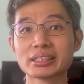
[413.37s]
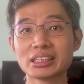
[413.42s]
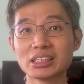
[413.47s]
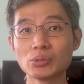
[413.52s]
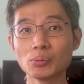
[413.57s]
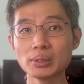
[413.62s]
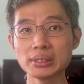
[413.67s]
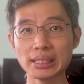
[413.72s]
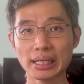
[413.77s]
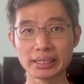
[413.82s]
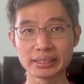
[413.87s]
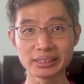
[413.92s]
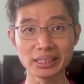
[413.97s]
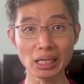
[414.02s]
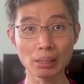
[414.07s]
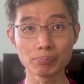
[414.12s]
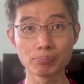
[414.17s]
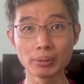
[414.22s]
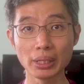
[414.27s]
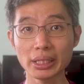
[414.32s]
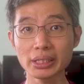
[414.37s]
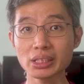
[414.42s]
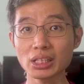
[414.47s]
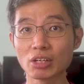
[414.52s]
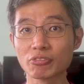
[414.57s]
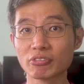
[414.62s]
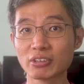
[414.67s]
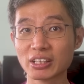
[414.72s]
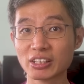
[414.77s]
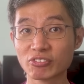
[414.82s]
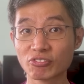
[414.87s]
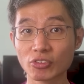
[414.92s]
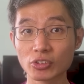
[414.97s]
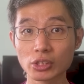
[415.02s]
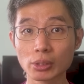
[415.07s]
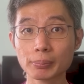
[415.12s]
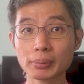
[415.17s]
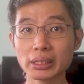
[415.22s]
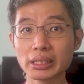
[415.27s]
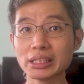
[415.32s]
given that there are plenty of
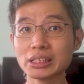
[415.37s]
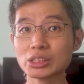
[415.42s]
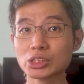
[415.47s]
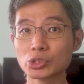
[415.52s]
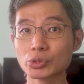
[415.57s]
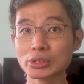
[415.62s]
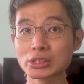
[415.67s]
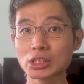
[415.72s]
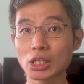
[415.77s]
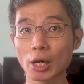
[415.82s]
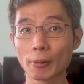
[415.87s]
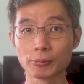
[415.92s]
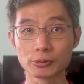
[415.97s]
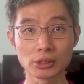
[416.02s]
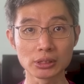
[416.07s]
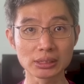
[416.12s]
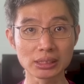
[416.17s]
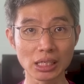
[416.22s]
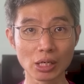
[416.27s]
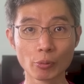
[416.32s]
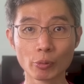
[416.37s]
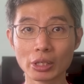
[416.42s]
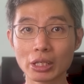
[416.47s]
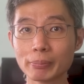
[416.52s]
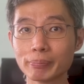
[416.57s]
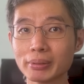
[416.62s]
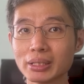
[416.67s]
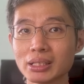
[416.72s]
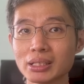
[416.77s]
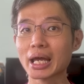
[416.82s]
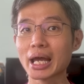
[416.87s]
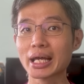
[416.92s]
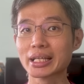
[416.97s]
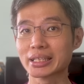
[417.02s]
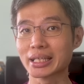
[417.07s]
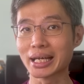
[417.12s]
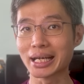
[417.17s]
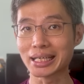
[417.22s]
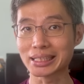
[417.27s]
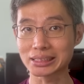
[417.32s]
affordable insurance options available,
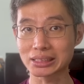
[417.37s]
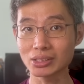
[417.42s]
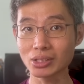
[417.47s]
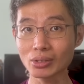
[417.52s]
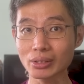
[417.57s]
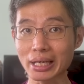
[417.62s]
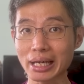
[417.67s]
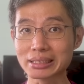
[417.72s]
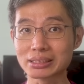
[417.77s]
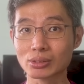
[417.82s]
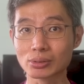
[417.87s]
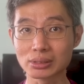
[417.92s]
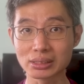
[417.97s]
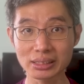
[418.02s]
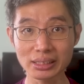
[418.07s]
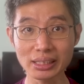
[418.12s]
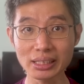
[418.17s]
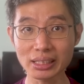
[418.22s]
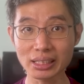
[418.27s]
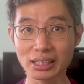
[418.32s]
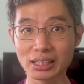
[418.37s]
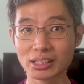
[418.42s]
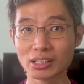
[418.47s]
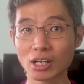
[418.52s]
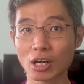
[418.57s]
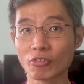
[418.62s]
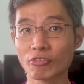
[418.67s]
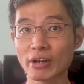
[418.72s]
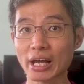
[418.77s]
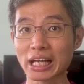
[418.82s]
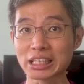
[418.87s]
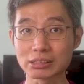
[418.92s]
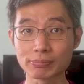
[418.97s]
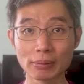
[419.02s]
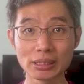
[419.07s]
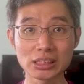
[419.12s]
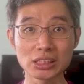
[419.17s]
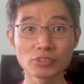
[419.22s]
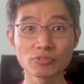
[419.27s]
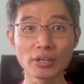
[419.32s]
and as long as you steer clear of
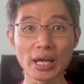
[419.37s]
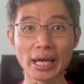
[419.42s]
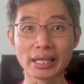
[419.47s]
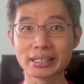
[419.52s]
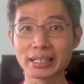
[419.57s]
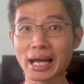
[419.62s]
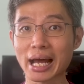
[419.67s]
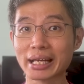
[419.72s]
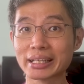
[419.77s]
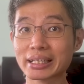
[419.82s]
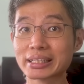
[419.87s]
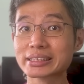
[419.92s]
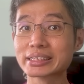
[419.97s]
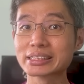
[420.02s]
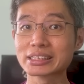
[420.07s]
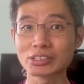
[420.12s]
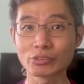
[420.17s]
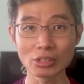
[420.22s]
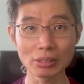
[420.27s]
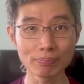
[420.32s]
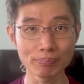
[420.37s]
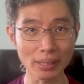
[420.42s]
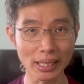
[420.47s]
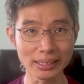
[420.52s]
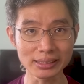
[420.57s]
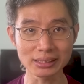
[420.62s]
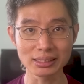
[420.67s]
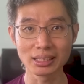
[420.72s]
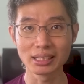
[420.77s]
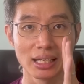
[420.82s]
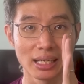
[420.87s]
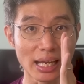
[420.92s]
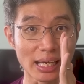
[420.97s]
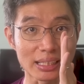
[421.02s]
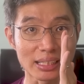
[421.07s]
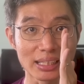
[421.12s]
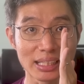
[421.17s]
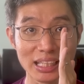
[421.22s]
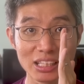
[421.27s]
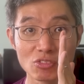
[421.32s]
expensive and unnecessary plans
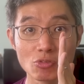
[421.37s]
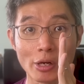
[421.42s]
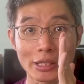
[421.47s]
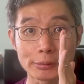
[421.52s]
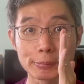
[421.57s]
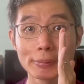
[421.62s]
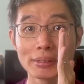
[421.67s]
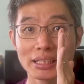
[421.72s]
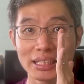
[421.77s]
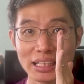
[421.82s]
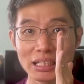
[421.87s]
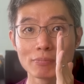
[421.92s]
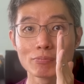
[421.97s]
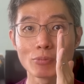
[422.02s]
like investment-linked